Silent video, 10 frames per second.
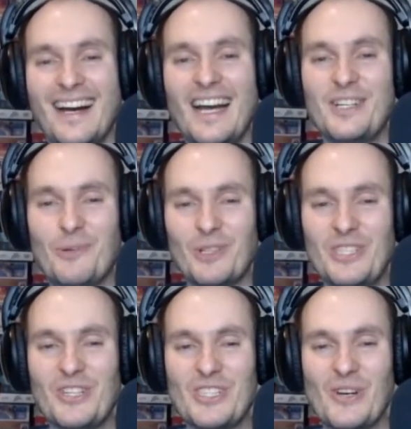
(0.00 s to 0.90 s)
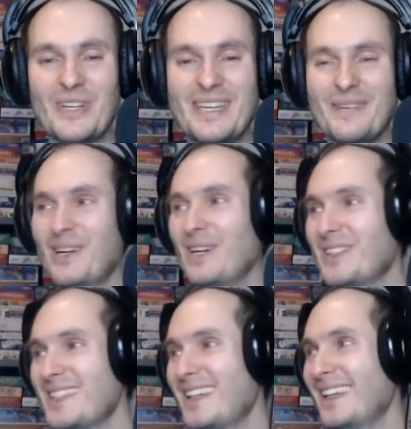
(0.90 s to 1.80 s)
I know what like, you're oh, talking
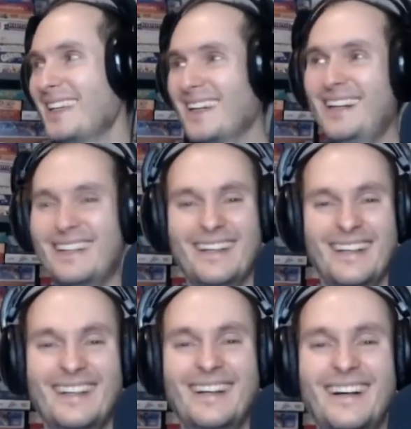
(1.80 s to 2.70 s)
about. Yeah. Yeah.